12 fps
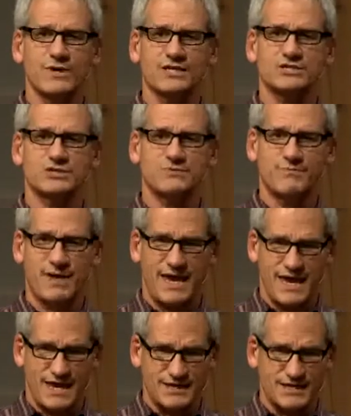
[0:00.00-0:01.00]

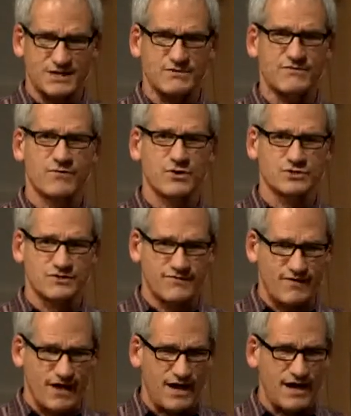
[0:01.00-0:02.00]
expand and
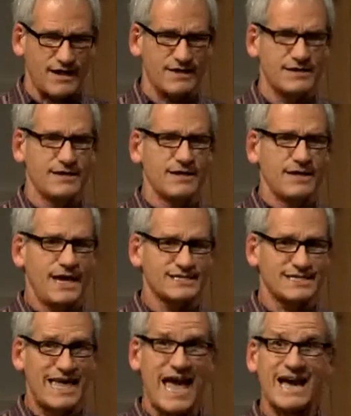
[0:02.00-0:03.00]
diversify and as
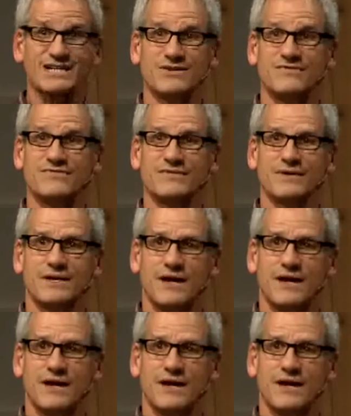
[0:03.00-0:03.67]
an act of,